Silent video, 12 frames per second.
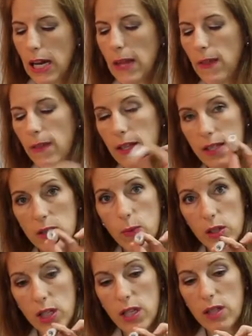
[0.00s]
And then this is
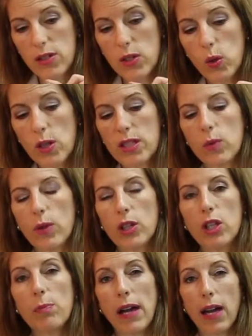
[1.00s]
what you get at the store. So when
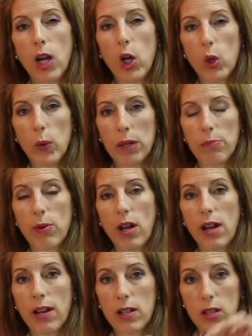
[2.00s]
you buy a whole wheat
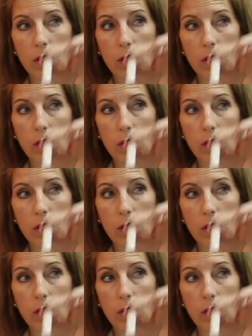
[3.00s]
product,